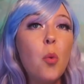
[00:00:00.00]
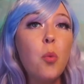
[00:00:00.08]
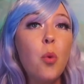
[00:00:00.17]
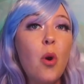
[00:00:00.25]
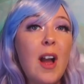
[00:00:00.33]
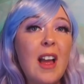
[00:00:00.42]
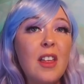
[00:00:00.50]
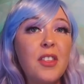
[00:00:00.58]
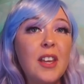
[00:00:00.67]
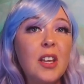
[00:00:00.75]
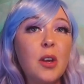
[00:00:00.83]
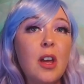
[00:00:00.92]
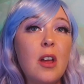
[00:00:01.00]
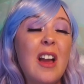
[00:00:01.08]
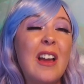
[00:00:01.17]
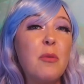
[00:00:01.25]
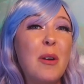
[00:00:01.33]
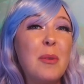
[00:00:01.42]
What I think
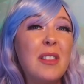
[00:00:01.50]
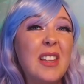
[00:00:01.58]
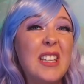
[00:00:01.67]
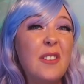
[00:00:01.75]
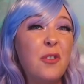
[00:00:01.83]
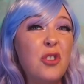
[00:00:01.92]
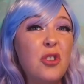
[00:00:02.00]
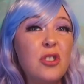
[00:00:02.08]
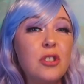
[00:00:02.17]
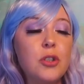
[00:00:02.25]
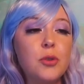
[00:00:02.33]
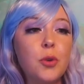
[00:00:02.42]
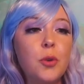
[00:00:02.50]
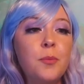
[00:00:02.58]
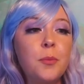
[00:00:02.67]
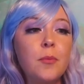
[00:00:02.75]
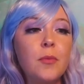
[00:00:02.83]
I would like for you to do